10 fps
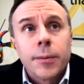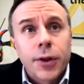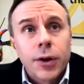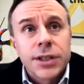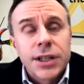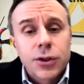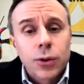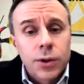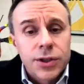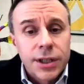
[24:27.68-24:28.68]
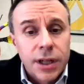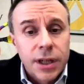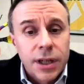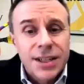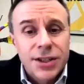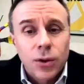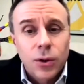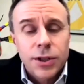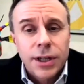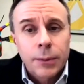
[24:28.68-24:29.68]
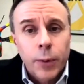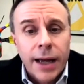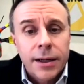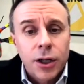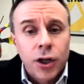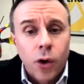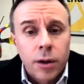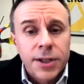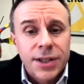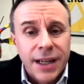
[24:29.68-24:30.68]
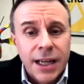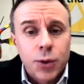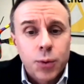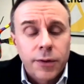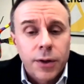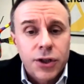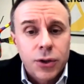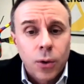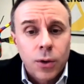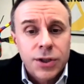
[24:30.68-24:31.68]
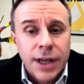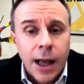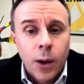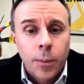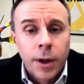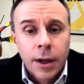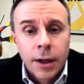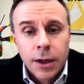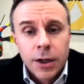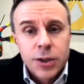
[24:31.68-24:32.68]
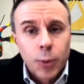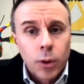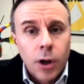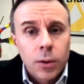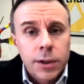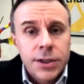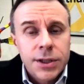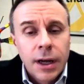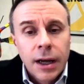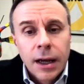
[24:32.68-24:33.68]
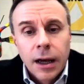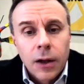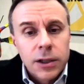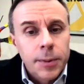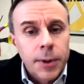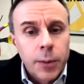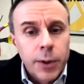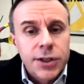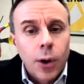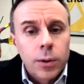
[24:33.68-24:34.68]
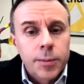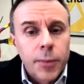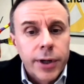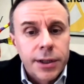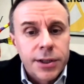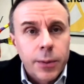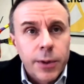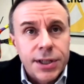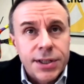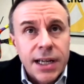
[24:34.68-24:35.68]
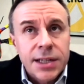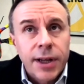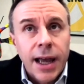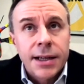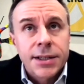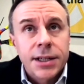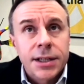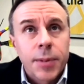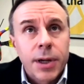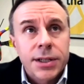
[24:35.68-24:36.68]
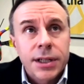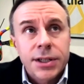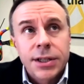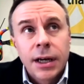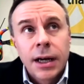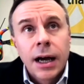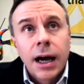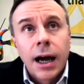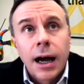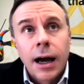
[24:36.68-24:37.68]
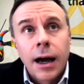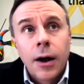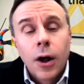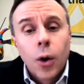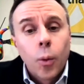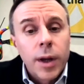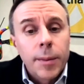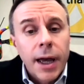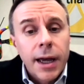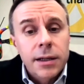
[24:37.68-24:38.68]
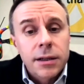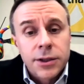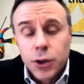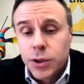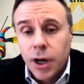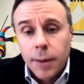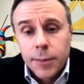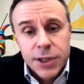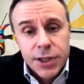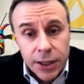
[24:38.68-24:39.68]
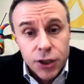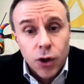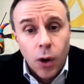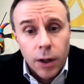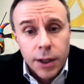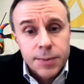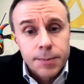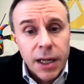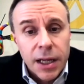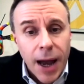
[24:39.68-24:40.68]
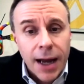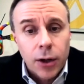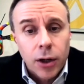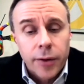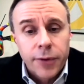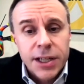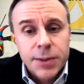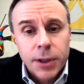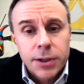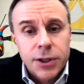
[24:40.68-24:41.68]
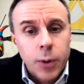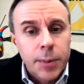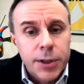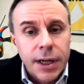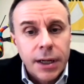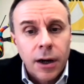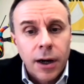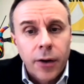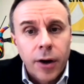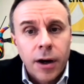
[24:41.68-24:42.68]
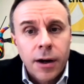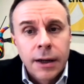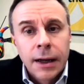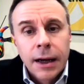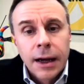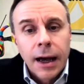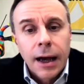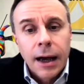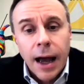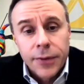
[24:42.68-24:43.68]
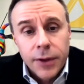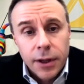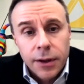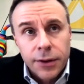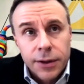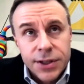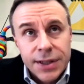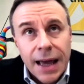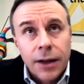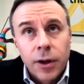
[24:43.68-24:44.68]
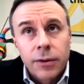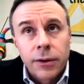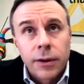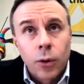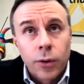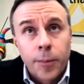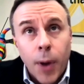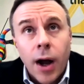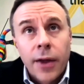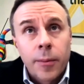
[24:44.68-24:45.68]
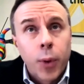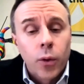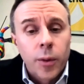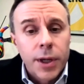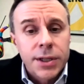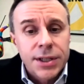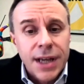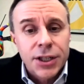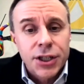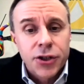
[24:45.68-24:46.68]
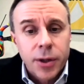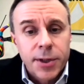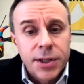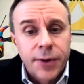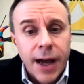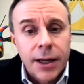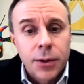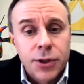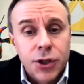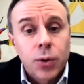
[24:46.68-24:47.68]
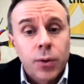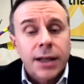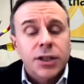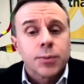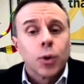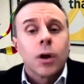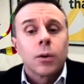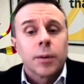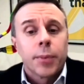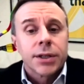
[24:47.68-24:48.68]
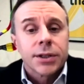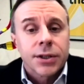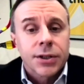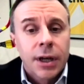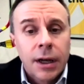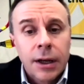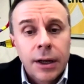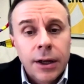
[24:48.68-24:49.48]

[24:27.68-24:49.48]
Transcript: from 30 stores to 90 stores, and we had an agronomist at each one of those stores to help smallholders. Ultimately, we sold Meridian. So we successfully exited the business. We made a 2x in dollars money back on our investment, a 20% IRR. And the seller or the buyer that bought the business actually attributed value to that smallholder business